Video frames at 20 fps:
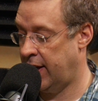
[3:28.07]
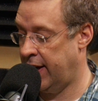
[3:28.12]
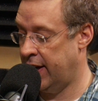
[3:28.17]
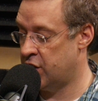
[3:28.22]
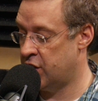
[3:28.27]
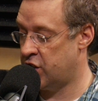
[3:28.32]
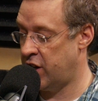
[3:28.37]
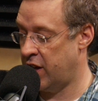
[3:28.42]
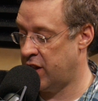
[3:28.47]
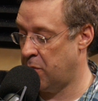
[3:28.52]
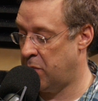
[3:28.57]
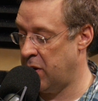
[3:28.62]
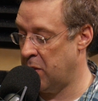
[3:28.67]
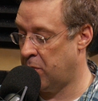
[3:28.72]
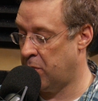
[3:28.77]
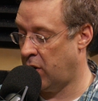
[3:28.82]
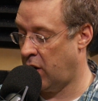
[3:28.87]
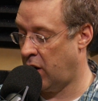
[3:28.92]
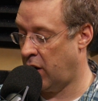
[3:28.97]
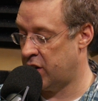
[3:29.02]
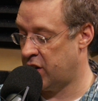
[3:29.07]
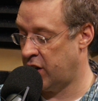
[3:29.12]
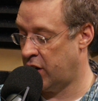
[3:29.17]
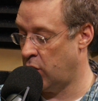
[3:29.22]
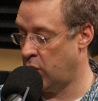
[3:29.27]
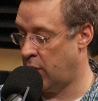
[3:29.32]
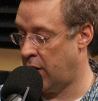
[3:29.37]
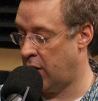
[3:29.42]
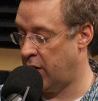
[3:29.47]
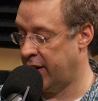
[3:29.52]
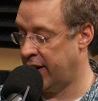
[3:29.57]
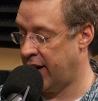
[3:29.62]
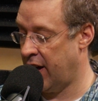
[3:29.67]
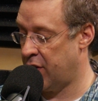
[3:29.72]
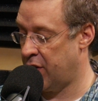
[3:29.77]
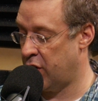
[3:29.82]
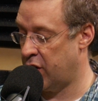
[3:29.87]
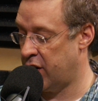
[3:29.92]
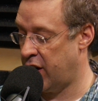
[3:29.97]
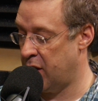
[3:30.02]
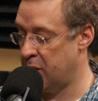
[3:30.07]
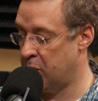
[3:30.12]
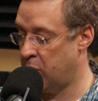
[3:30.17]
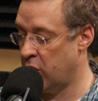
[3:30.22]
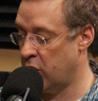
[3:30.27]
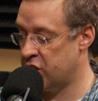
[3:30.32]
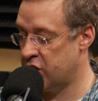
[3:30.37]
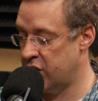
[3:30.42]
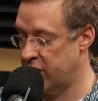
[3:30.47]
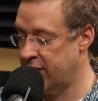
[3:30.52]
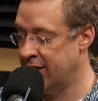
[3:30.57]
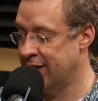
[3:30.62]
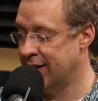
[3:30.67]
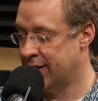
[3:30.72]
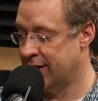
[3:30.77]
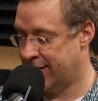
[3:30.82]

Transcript: Each day the people are to go out and gather the daily portion.